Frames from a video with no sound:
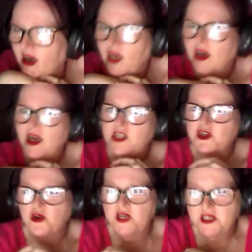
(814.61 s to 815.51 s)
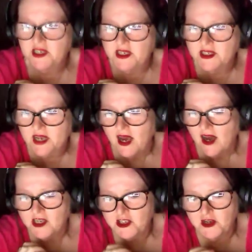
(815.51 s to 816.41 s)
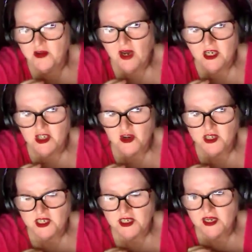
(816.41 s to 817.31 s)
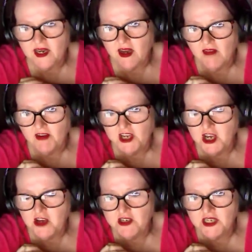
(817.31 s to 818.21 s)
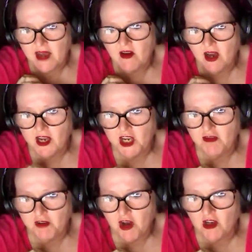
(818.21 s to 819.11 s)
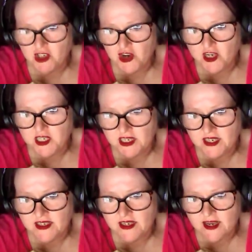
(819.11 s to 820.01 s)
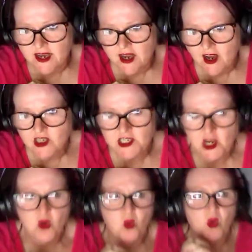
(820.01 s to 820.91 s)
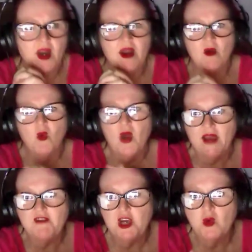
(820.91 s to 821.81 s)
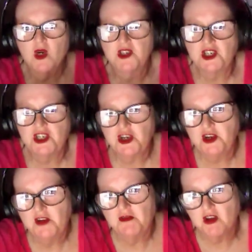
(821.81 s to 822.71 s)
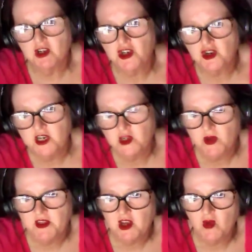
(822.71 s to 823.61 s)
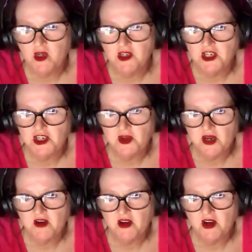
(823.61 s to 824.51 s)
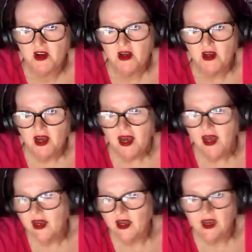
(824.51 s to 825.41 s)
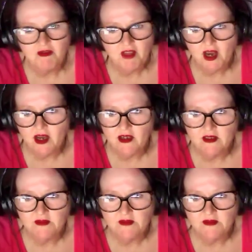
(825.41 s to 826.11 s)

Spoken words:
I like choices. I do like choices in life, and you sound like you've got choices. So whatever you want to do, you've got the choice whether you want to do it or not, and I love that.